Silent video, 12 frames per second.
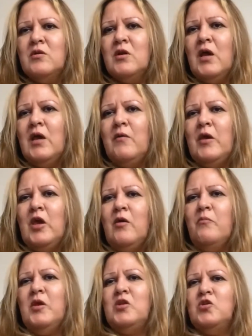I
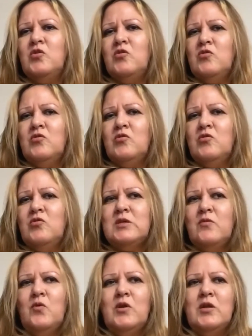mean, you see
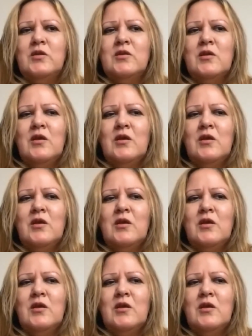what it